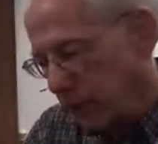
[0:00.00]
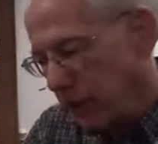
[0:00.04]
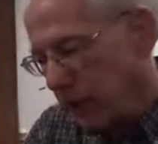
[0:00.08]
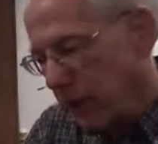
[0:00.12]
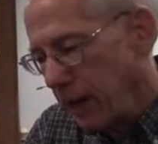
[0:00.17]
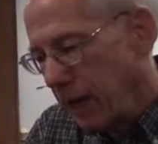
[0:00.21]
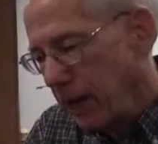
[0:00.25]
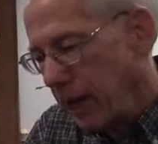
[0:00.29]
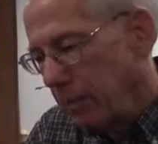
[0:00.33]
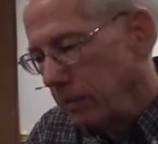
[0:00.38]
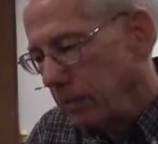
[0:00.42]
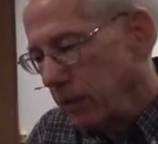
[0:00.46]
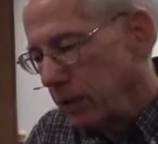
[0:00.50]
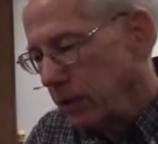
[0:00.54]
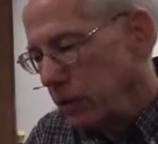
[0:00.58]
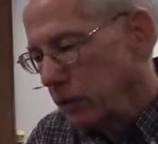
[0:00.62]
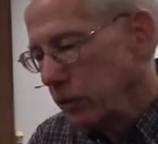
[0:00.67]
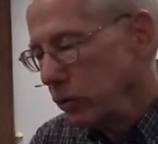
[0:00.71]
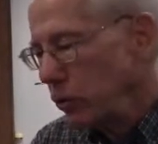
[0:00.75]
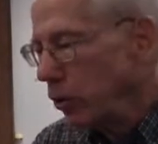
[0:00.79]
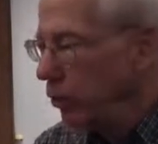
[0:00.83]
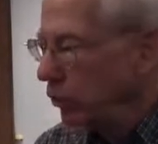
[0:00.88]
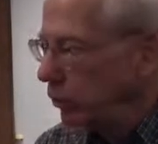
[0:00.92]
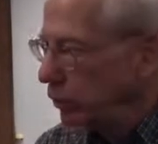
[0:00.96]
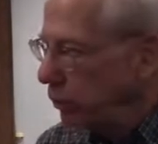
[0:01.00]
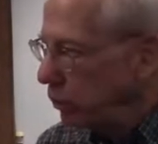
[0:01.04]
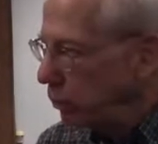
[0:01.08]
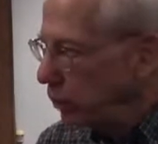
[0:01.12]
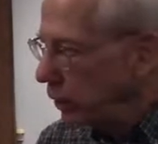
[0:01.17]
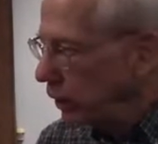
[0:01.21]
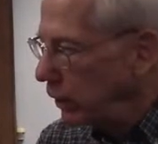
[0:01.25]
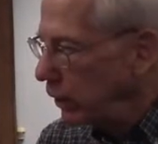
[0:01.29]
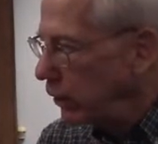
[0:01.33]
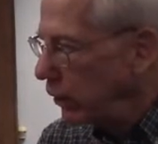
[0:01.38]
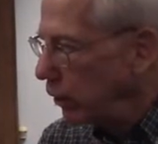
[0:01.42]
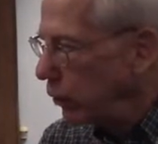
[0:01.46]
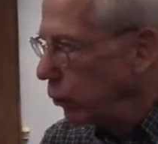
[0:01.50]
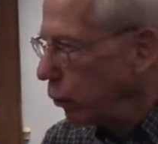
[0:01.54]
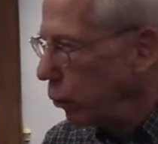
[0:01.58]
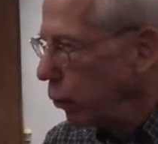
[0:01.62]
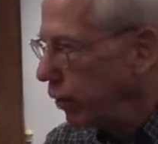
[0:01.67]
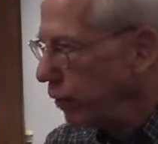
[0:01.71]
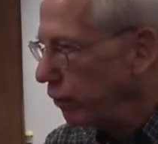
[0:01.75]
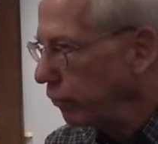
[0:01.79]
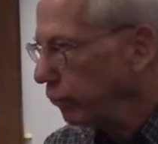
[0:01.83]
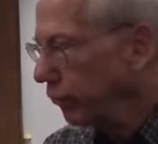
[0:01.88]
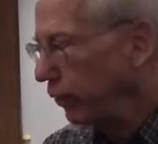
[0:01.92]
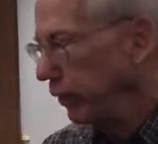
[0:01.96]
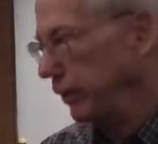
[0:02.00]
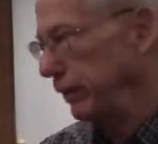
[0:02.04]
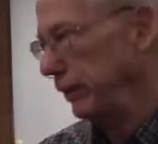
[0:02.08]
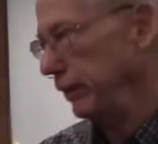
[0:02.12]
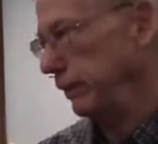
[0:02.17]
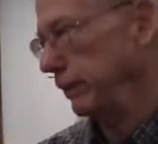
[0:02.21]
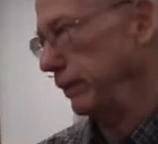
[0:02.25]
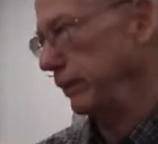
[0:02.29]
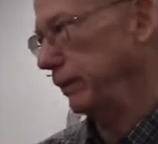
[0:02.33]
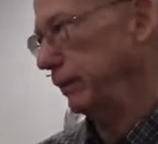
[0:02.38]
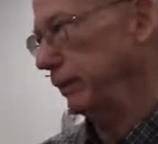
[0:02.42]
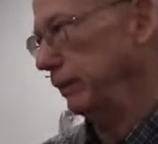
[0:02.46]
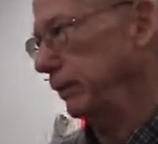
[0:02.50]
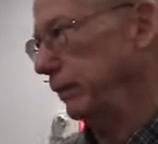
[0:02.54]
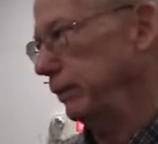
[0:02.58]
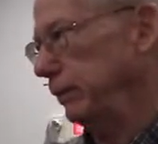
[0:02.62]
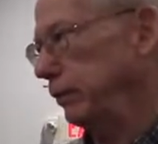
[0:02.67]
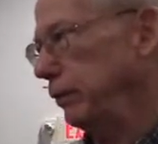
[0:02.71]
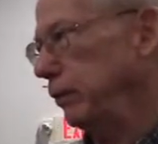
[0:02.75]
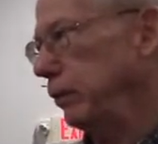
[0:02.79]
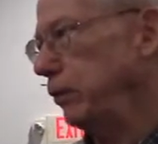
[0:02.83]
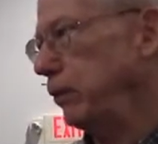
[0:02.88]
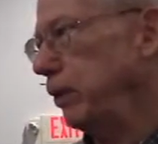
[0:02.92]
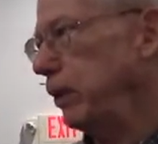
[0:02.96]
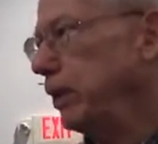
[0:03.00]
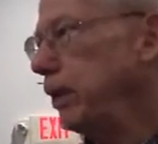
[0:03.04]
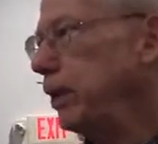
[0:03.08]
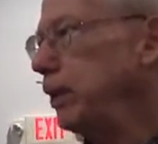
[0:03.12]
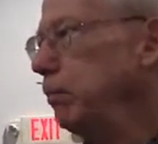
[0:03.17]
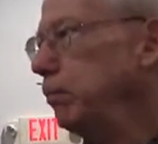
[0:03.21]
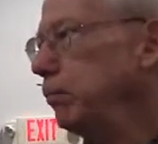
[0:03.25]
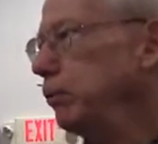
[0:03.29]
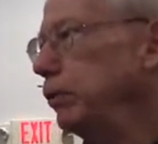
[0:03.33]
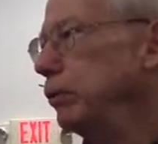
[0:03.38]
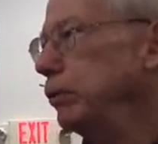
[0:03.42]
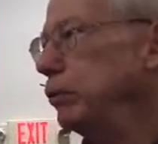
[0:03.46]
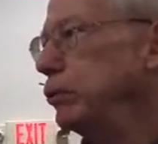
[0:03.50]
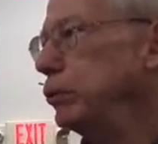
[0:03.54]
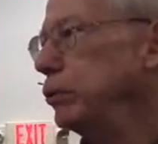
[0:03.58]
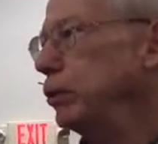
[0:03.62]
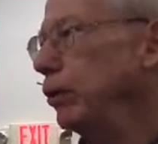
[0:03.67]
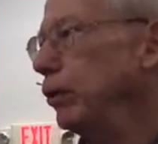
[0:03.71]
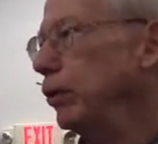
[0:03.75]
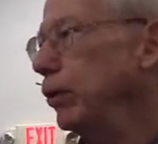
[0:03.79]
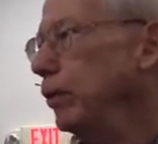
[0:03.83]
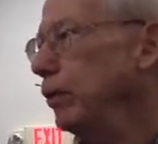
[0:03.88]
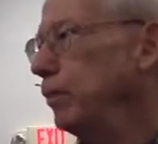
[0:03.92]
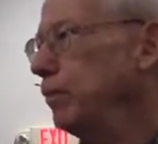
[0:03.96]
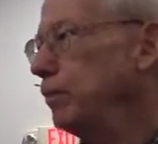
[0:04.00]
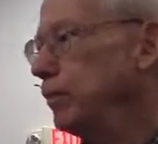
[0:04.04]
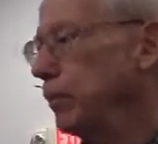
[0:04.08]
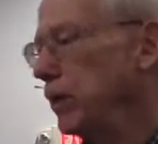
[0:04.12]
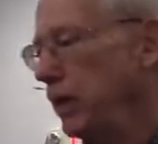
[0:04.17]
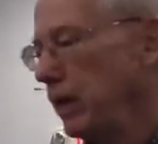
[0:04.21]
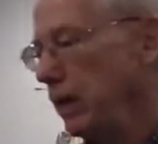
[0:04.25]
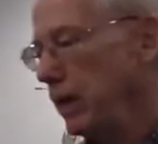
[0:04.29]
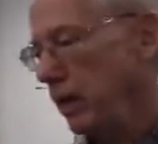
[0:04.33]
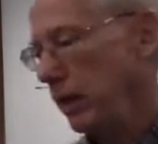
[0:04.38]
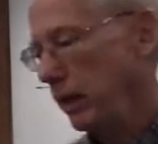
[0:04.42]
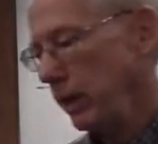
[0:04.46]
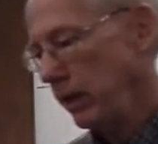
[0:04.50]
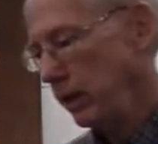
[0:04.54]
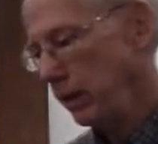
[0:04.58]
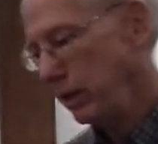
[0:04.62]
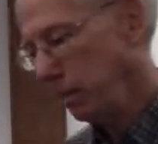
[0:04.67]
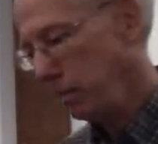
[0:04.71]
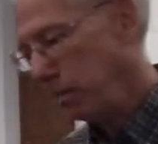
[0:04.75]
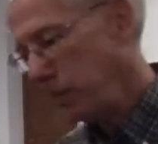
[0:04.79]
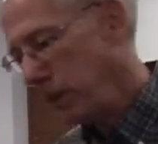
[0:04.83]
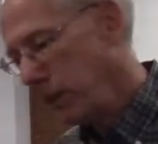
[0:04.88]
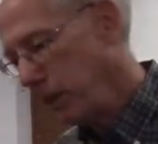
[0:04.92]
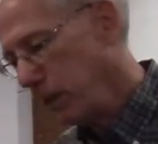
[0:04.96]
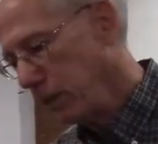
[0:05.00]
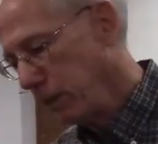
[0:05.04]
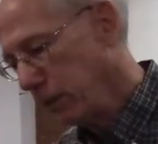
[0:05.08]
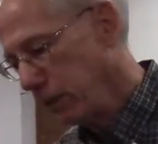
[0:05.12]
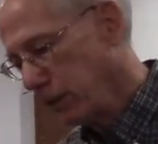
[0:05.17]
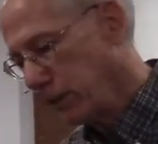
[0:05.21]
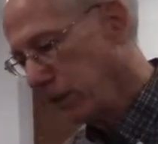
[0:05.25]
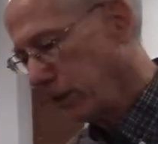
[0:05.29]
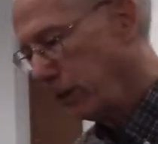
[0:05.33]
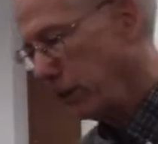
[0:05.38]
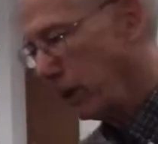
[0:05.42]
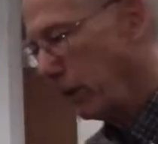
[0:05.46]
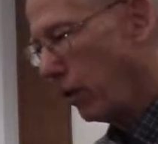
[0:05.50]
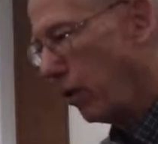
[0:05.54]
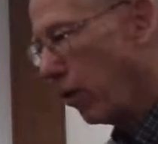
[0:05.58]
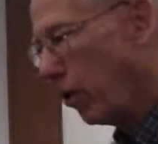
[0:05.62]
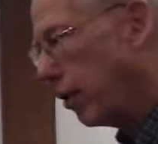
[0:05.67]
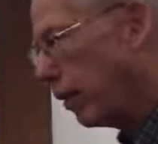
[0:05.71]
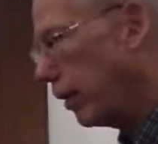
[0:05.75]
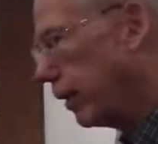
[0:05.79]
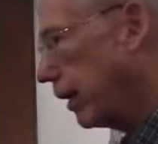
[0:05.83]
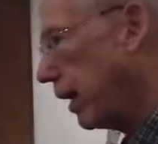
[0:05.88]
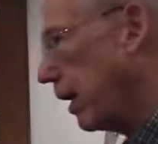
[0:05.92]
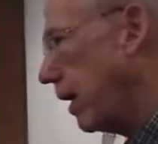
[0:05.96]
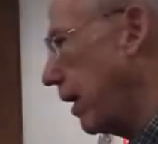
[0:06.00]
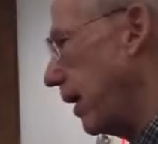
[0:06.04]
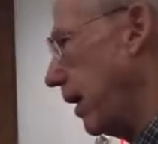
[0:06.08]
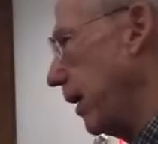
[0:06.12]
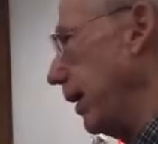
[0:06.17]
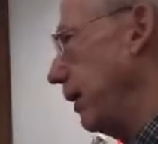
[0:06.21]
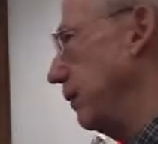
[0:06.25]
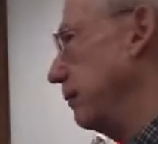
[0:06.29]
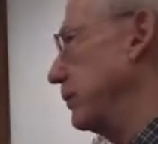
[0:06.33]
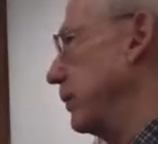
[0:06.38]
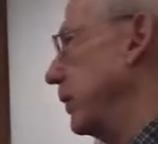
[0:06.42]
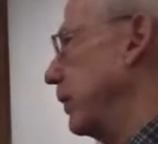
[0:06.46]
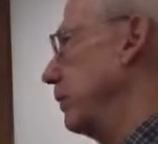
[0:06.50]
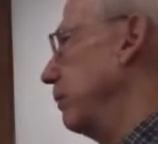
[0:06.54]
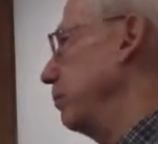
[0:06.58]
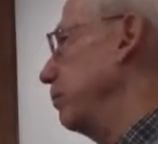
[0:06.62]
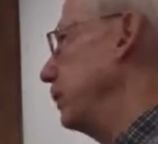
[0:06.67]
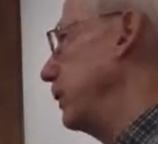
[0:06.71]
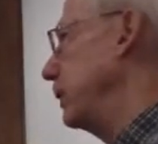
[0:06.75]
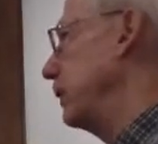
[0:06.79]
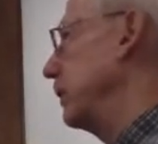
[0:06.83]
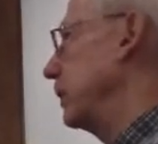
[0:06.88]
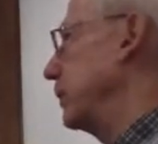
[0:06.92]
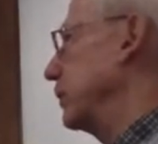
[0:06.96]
a name that's thought to be an equivalent to the Hebrew Job. It appears in the archives that have been